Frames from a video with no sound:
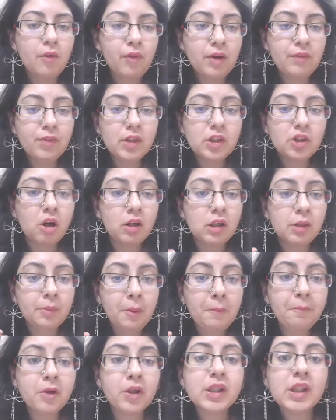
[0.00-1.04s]
when we talked
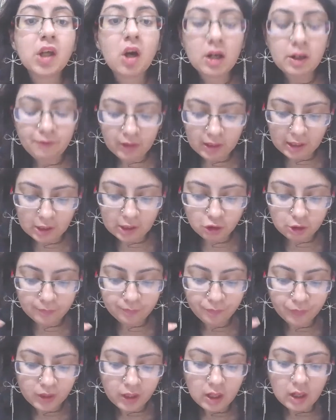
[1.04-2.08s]
about
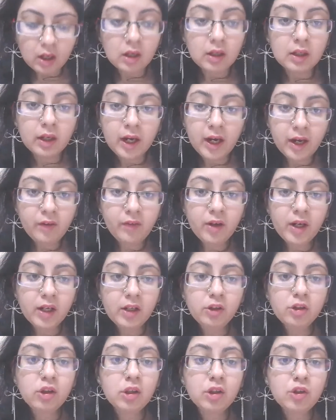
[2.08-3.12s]
personification.
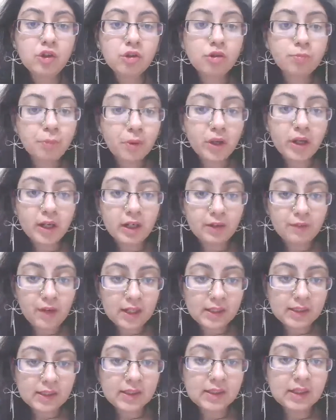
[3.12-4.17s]
Herein, two poetic
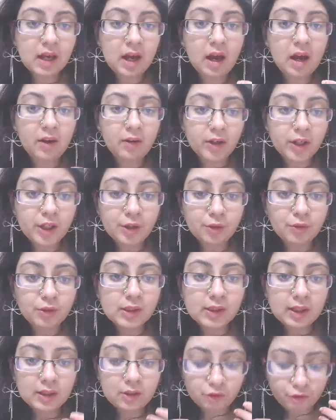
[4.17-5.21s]
devices are
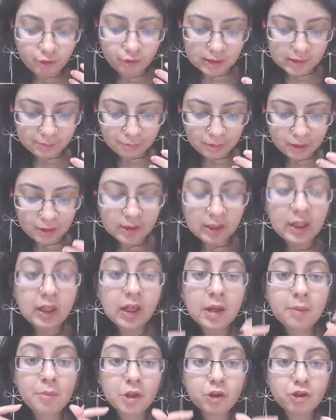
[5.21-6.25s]
used in tree
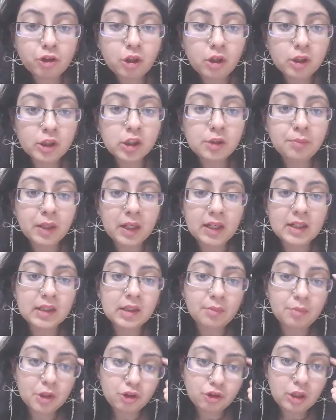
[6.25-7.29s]
sprinting. Imagery also,
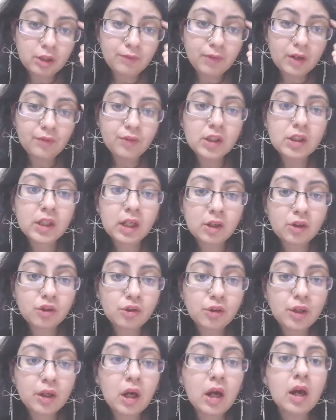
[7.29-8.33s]
because imagery when
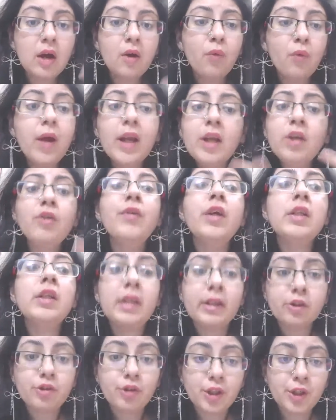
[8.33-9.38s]
do we
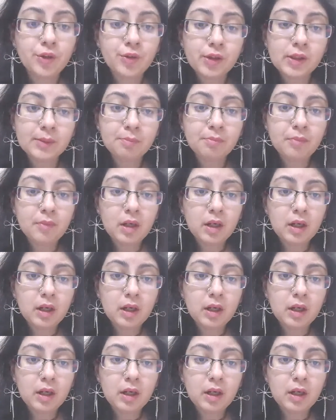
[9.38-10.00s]
tend to use